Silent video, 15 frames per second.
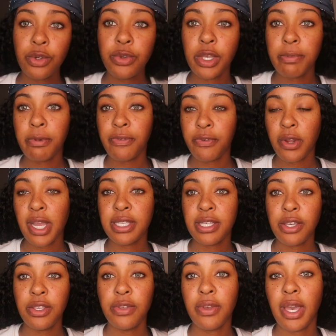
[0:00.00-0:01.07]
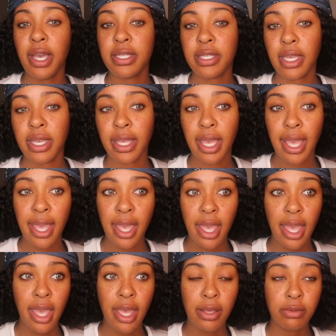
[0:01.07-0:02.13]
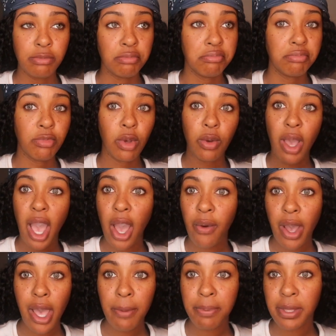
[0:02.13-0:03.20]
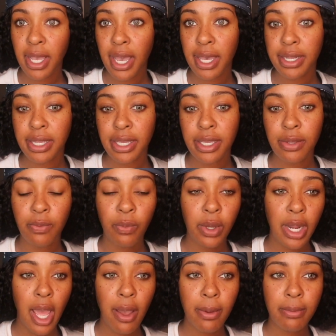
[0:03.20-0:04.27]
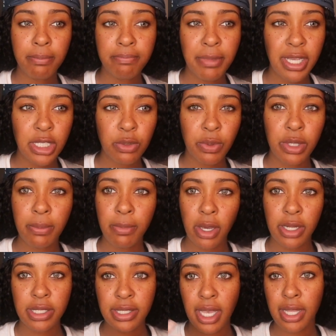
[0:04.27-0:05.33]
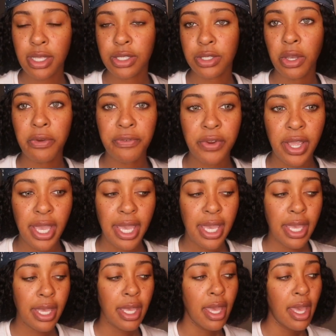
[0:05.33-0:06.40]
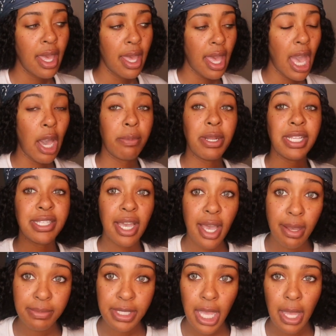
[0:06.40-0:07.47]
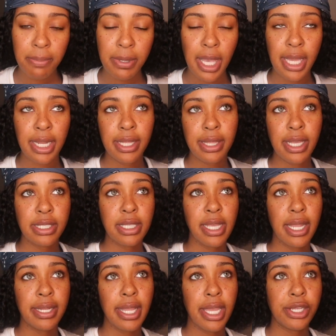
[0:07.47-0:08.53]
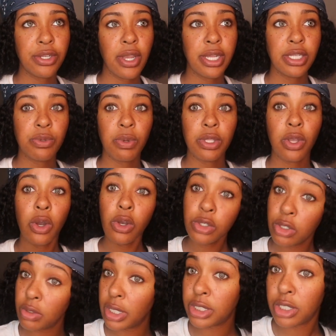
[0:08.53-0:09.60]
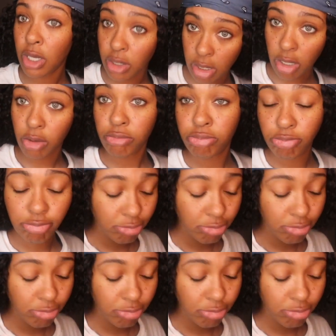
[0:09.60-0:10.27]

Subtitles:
quick, before I tell you guys, like, how I applied it, what I mixed with the Monistat and sulfur 8, how many times I applied it, things of that nature, I just wanted to also let y'all know